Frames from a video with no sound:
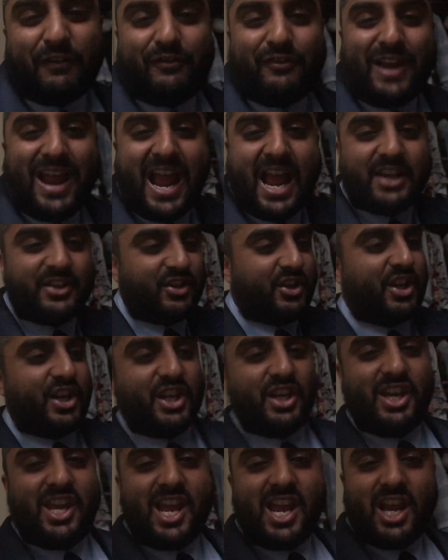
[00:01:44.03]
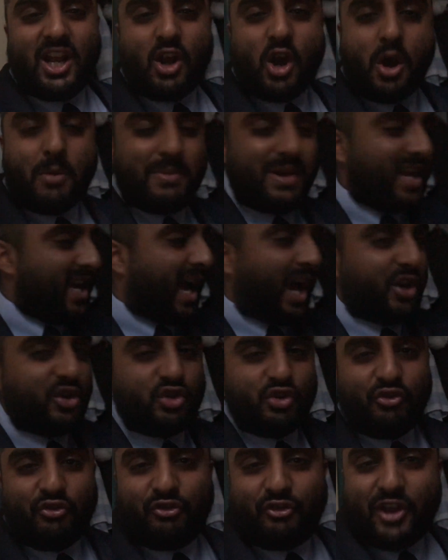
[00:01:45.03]
thousand a year like me, a
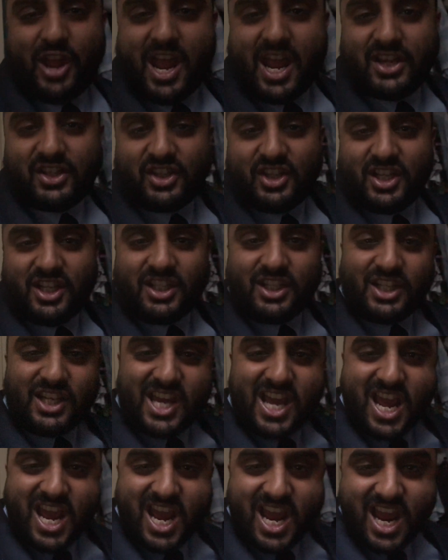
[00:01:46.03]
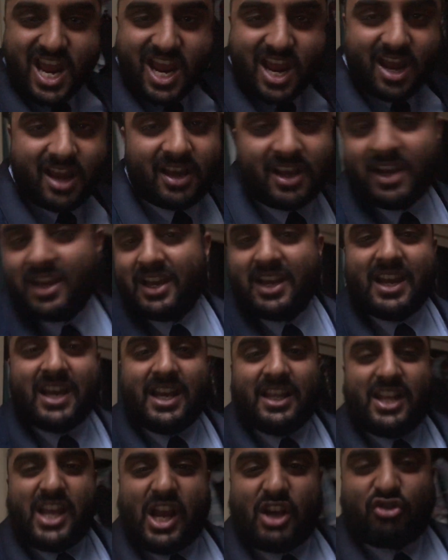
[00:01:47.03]
hundred thousand a year.
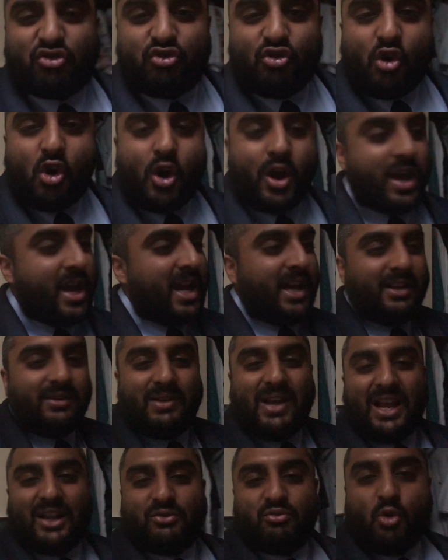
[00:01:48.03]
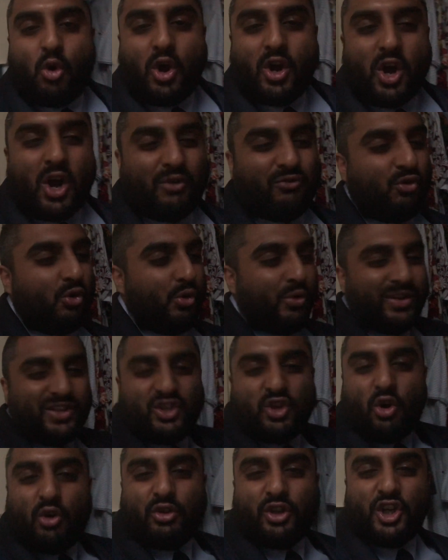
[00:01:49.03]
That's right. And that's why I've always
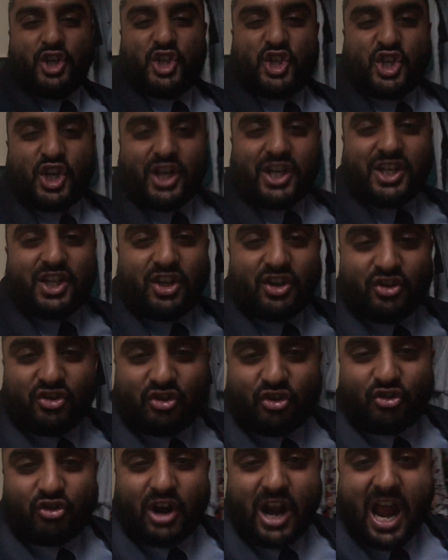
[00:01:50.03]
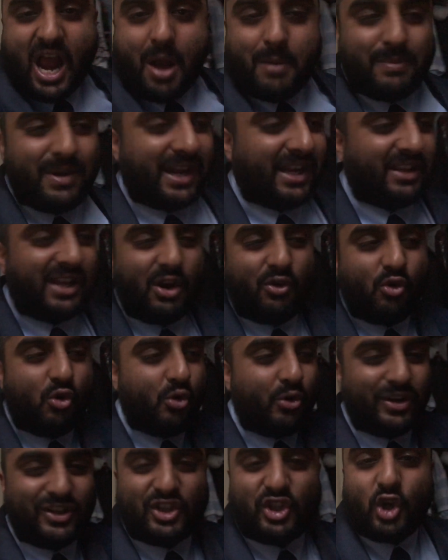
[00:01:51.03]
got the cheekers around me. They're
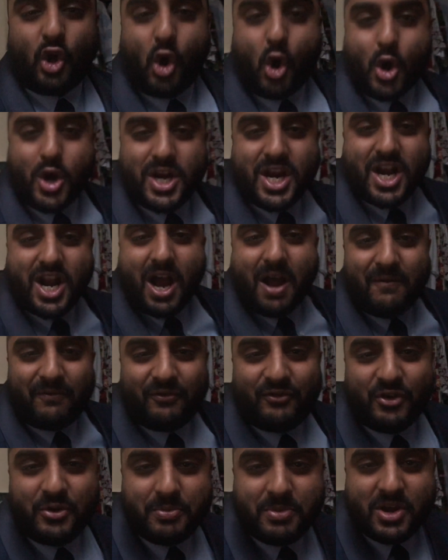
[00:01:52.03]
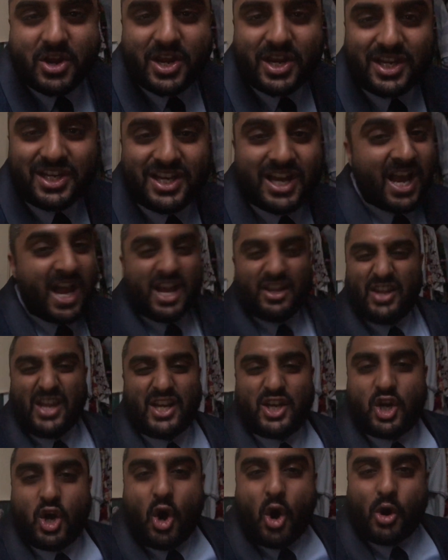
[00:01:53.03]
always lining up for me. They
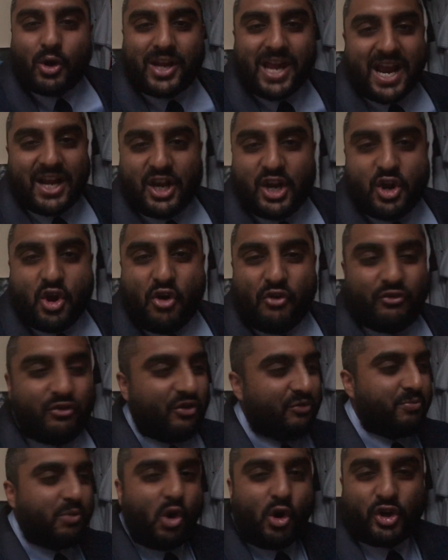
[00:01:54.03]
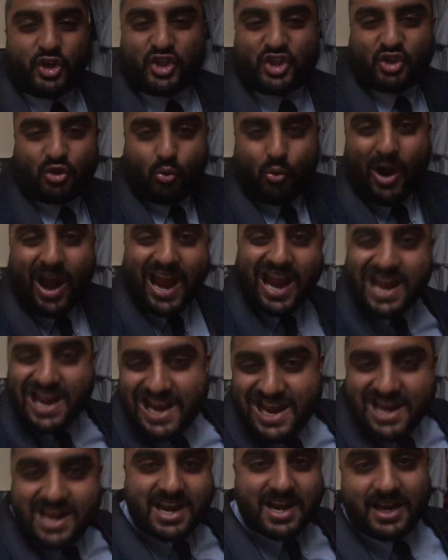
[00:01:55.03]
can't get enough of my
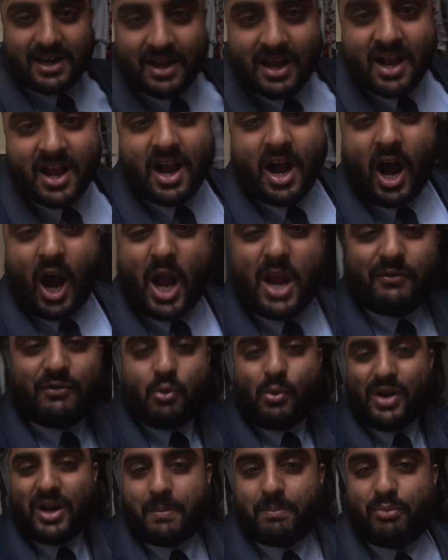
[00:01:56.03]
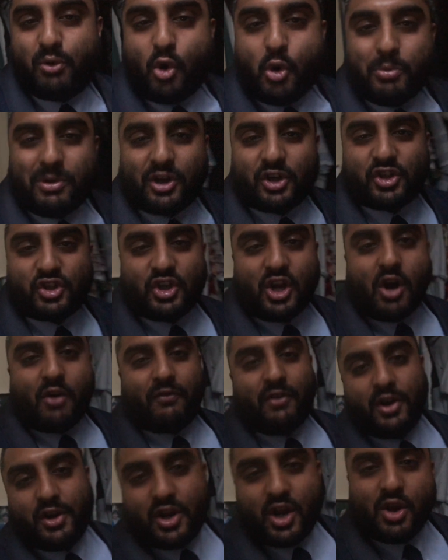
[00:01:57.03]
swag. I even went and bought myself
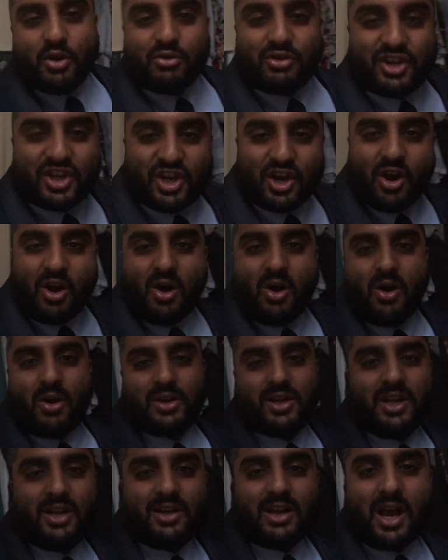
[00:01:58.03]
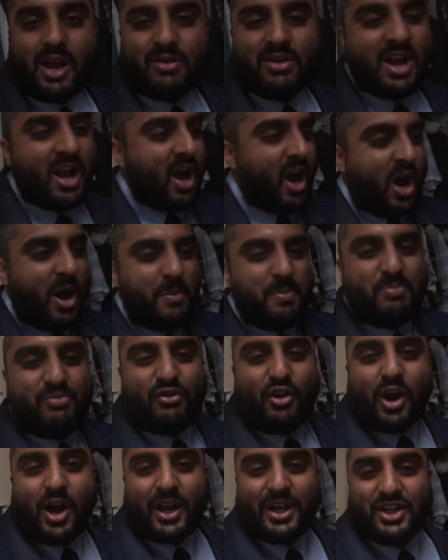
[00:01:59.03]
a new car, you know, a
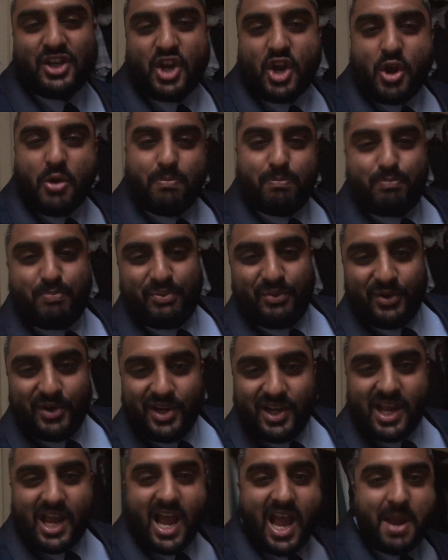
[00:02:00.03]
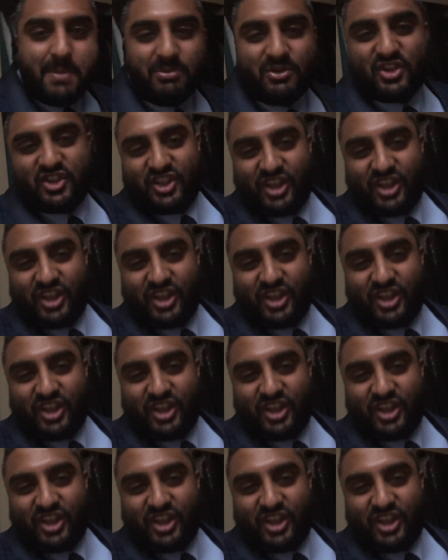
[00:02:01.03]
brand new BMW. BM